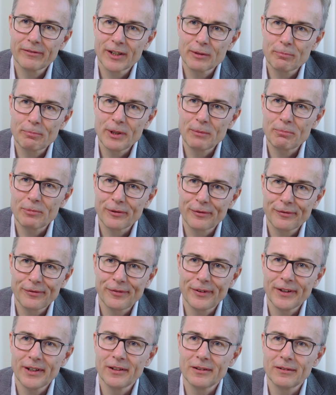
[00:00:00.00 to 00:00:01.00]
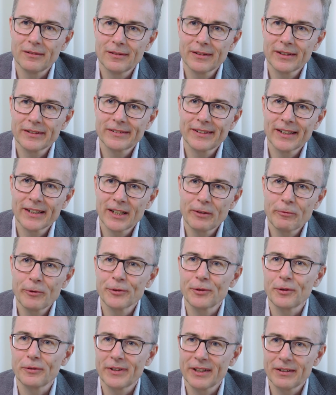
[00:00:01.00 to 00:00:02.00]
why people fail is that they
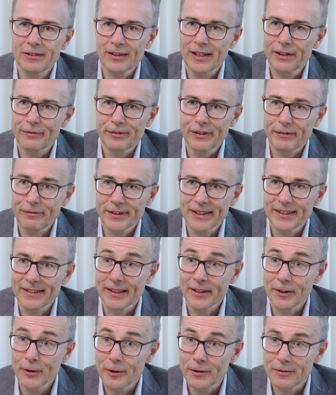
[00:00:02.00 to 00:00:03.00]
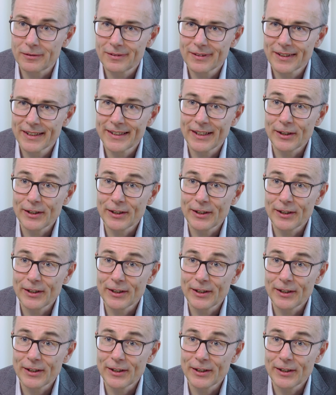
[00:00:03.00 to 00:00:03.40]
want to tell everything they know